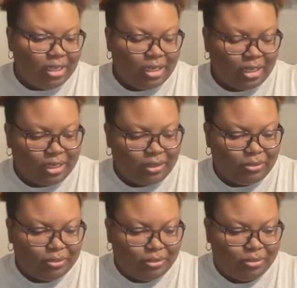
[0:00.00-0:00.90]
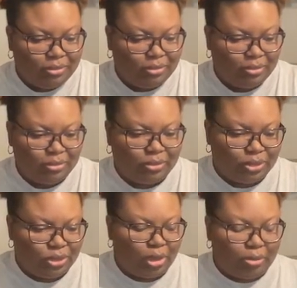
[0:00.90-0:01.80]
Um,
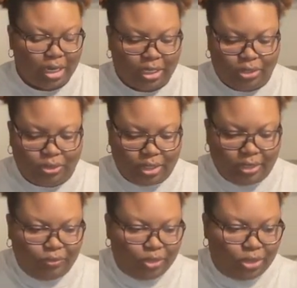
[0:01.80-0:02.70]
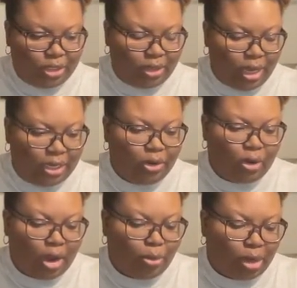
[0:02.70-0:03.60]
so I'm not doing it for the. I know
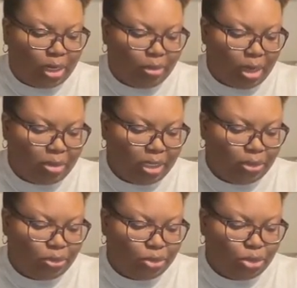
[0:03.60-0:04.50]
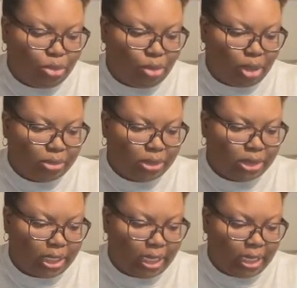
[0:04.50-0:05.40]
I'll probably be able to get through two prompts
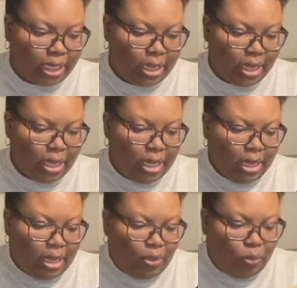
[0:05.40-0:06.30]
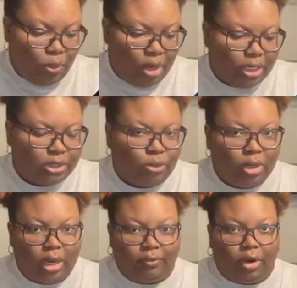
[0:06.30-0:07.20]
today. One is
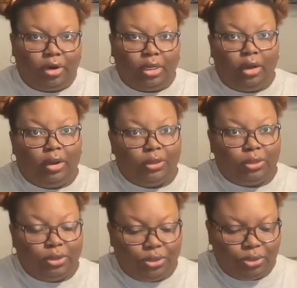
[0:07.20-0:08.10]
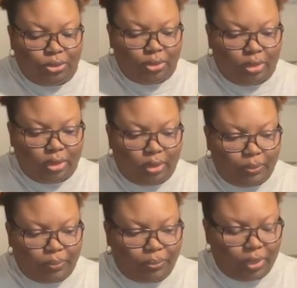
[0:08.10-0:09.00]
one I've already gone through
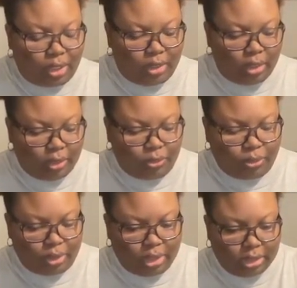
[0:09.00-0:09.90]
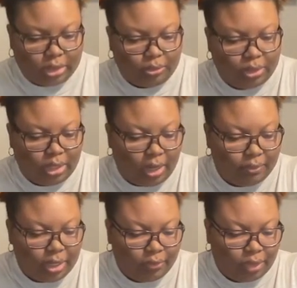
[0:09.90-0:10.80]
Another one is something I've
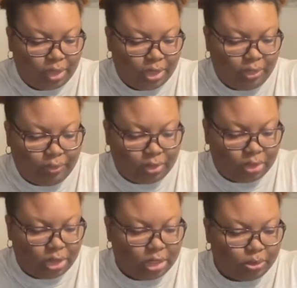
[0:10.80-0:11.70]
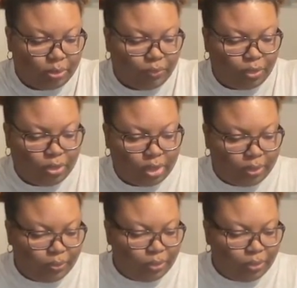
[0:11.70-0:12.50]
never even touched before.